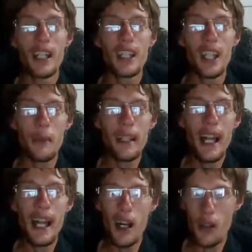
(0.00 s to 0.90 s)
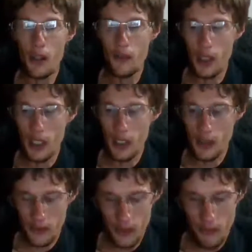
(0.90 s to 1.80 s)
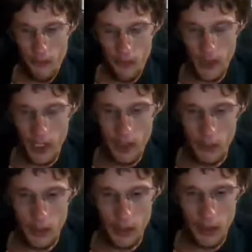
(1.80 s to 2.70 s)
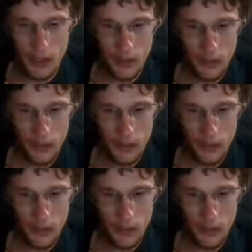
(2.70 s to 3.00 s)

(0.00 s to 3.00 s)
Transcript: coming out of Nuttleburg.